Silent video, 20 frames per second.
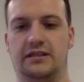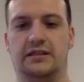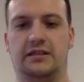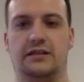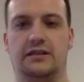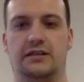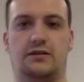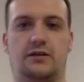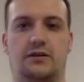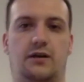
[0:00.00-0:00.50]

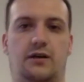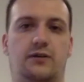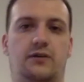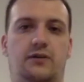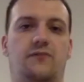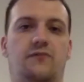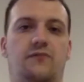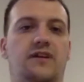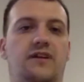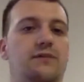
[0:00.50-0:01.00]
So I'm going
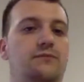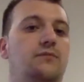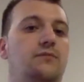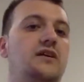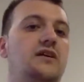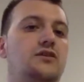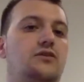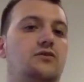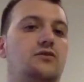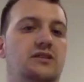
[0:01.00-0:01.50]
to flip my
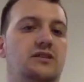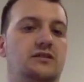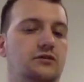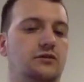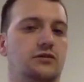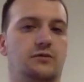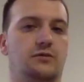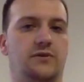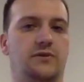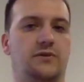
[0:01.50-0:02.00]
screen, so
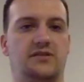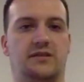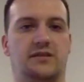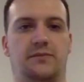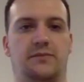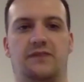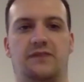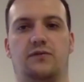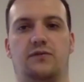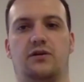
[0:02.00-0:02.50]
you're not going to be able to see
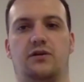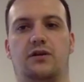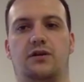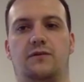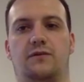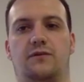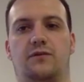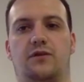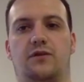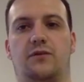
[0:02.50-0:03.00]
me for a
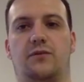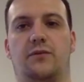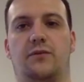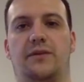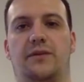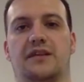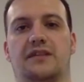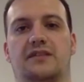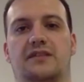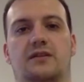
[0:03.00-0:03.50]
couple of
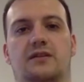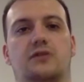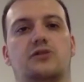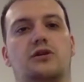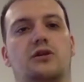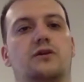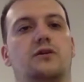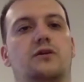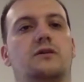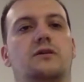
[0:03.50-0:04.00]
minutes. I'm going to
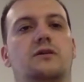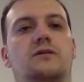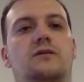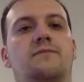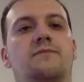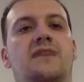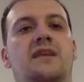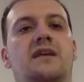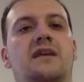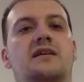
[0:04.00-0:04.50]
show you
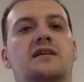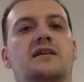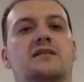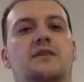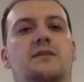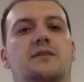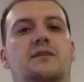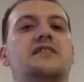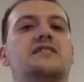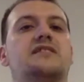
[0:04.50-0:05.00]

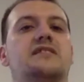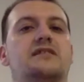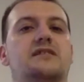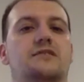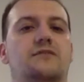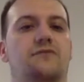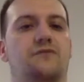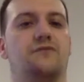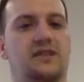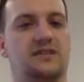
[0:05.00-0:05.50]
some instance
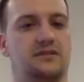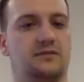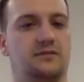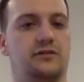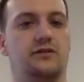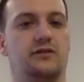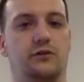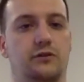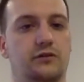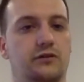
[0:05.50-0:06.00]
of things that
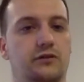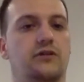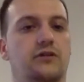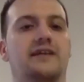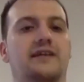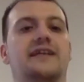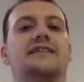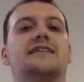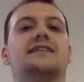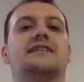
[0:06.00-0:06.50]
you're going
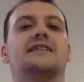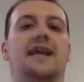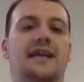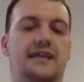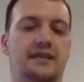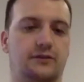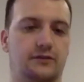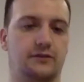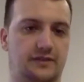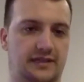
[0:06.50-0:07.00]
to need to
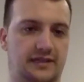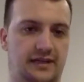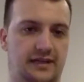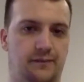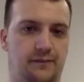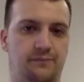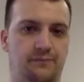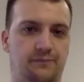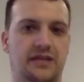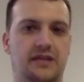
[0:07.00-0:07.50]
take into account,
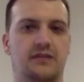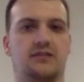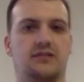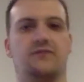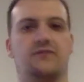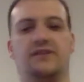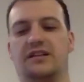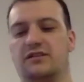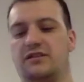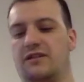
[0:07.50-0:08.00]

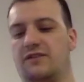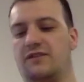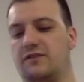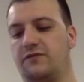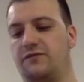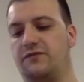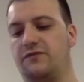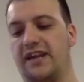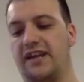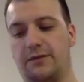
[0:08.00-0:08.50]
some things you have
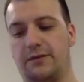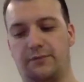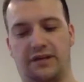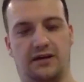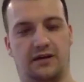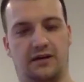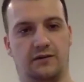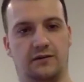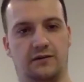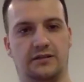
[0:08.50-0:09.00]
to think
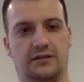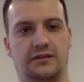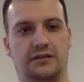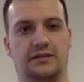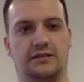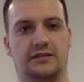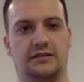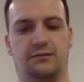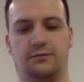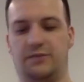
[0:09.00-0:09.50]
about,
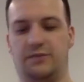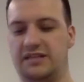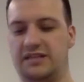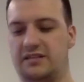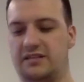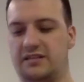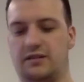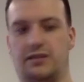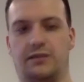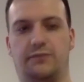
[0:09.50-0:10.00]
some bits
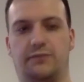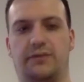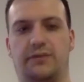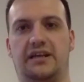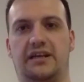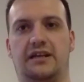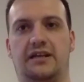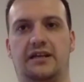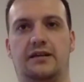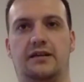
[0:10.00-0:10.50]
are going to
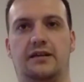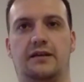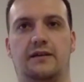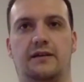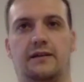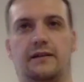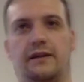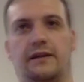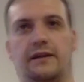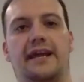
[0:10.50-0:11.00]
be
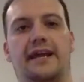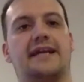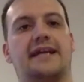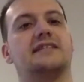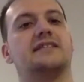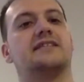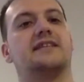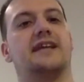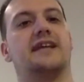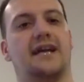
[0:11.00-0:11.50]
the
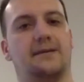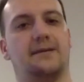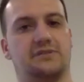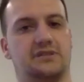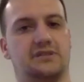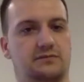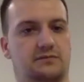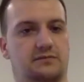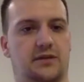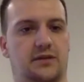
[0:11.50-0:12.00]
next
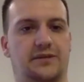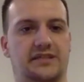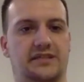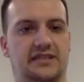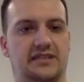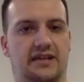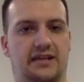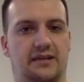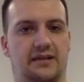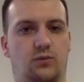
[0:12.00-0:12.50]
steps, shall we
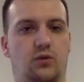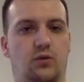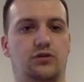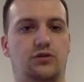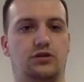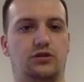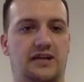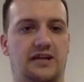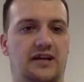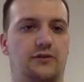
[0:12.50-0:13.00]
say,
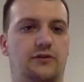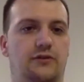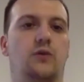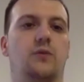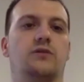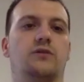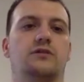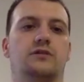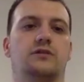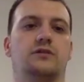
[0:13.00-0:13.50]
once you now know
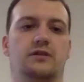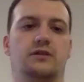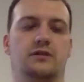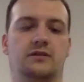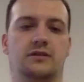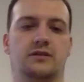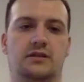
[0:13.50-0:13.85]
what to do.